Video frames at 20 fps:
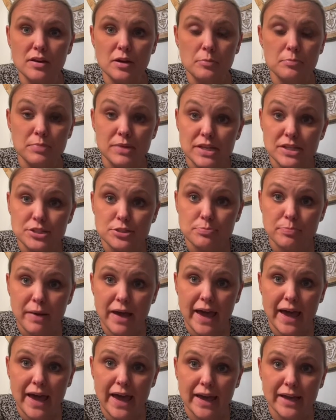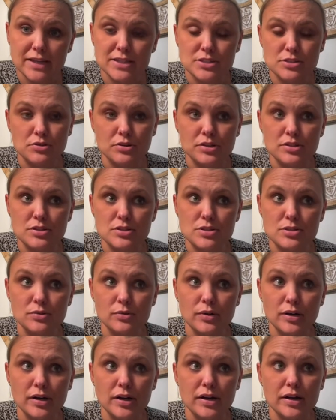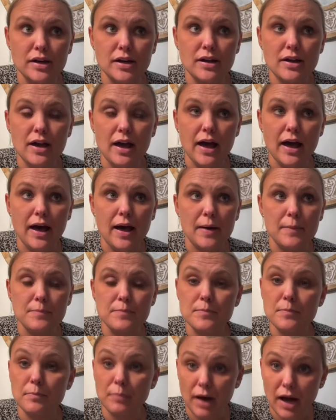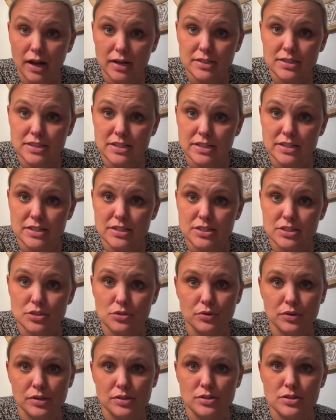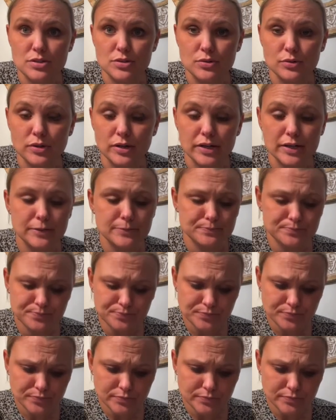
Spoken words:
beach bags. You can store boxes. You can store